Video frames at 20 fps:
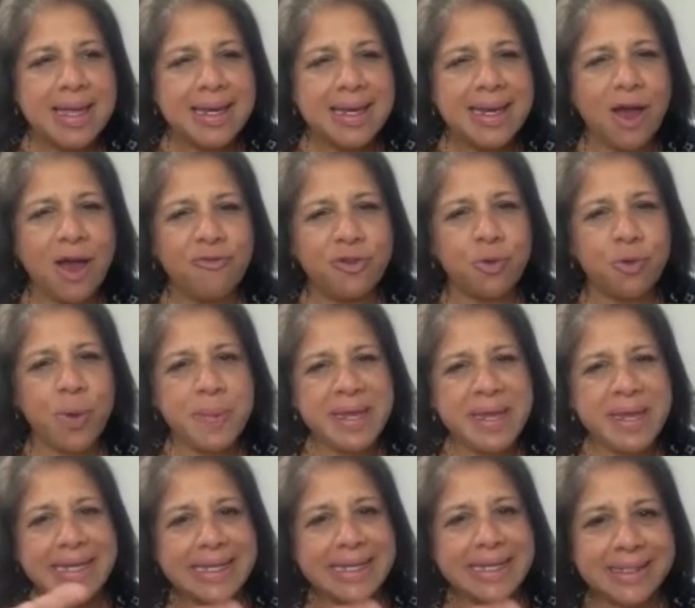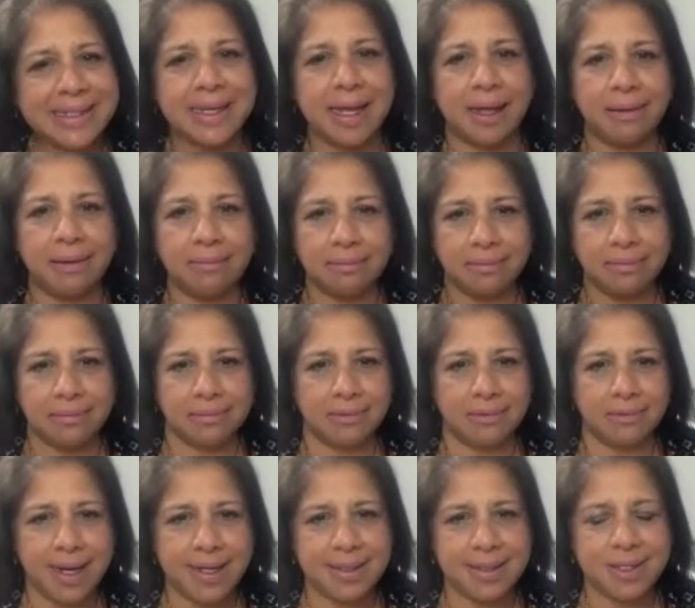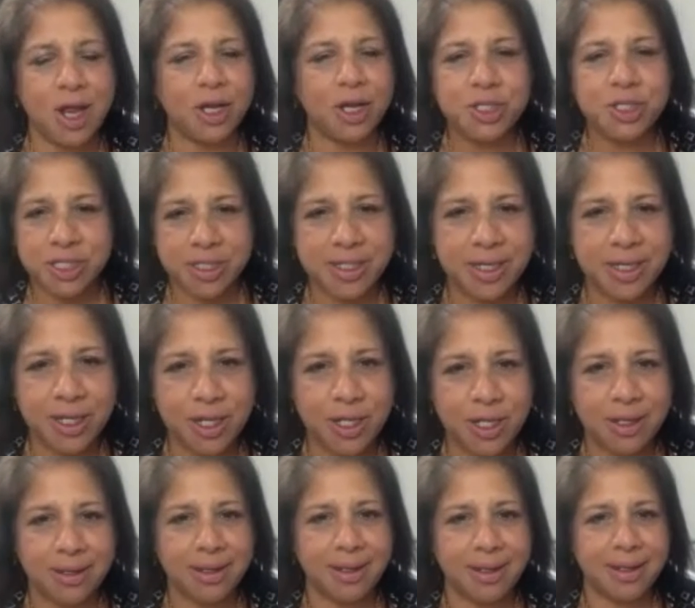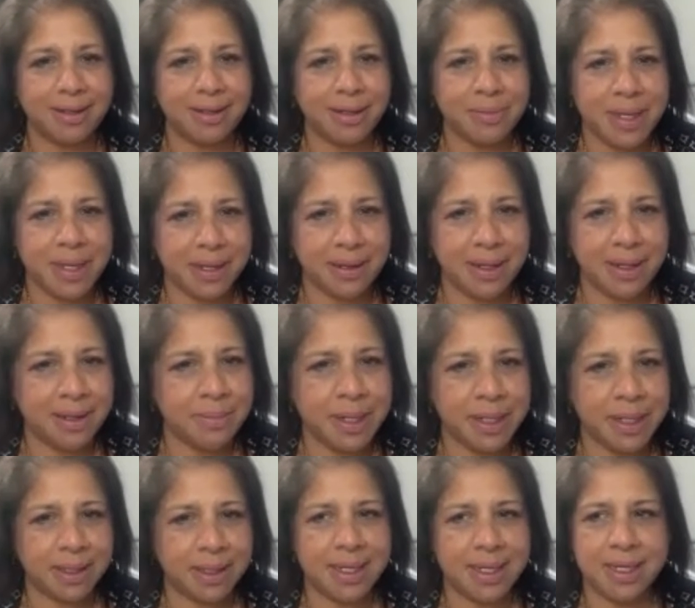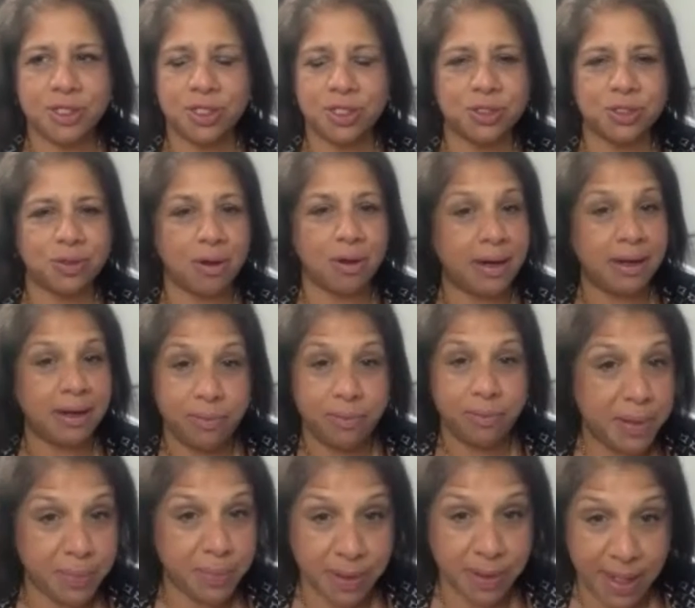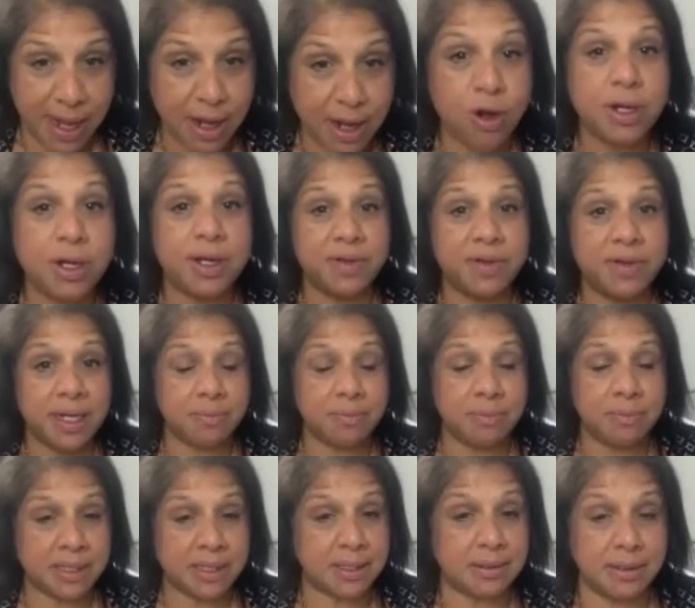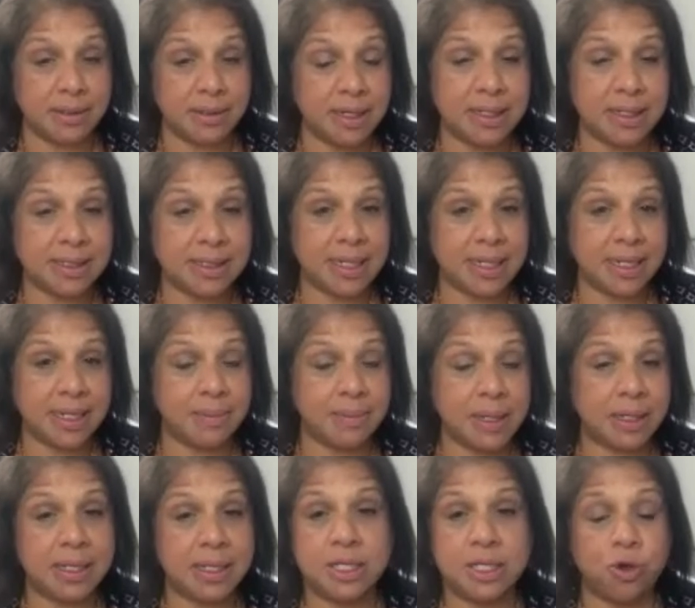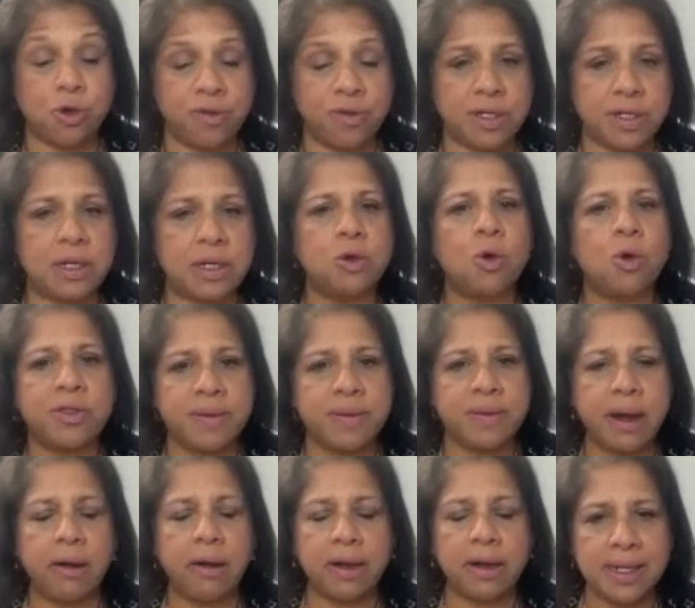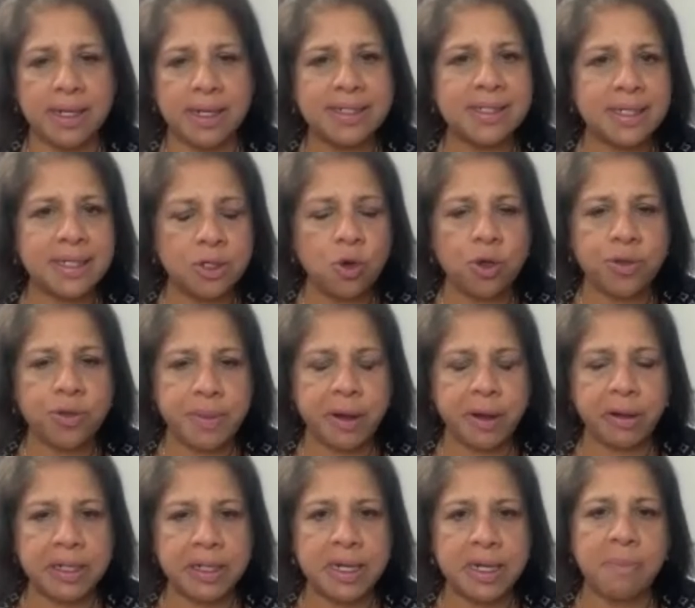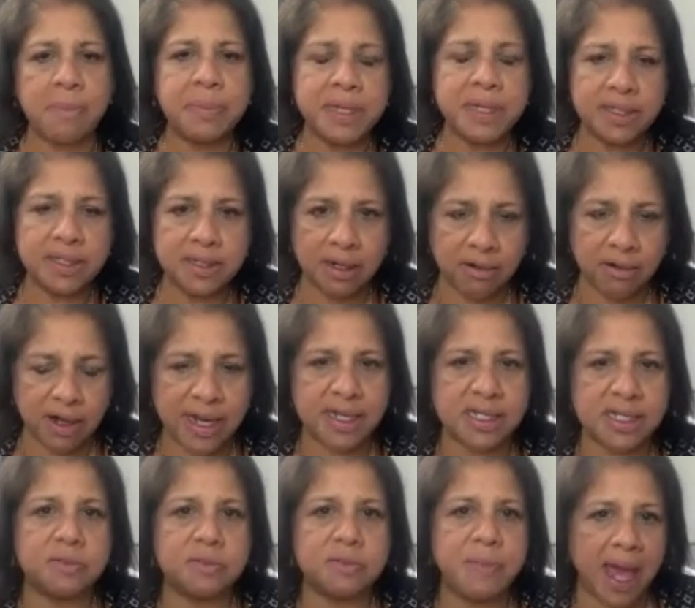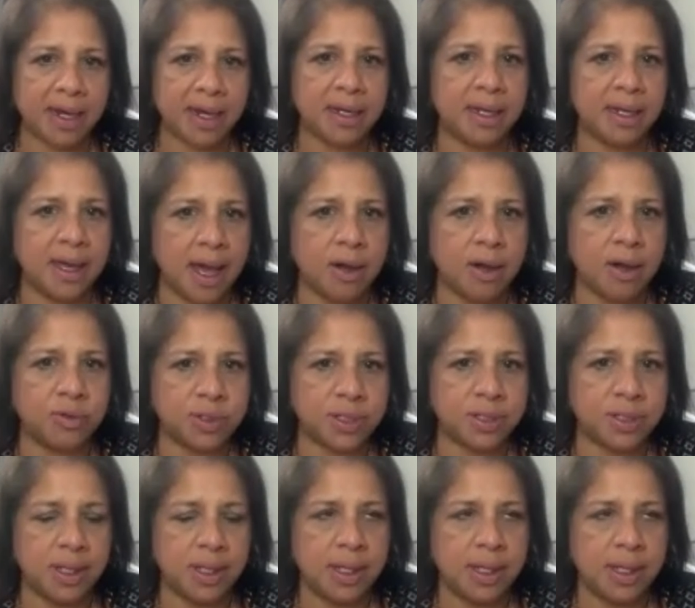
Now, for women listening, right? Not just in the in the in the Middle East, on people that are living mis, listening in the Middle East or even in North America. Let's say North American companies that are expanding out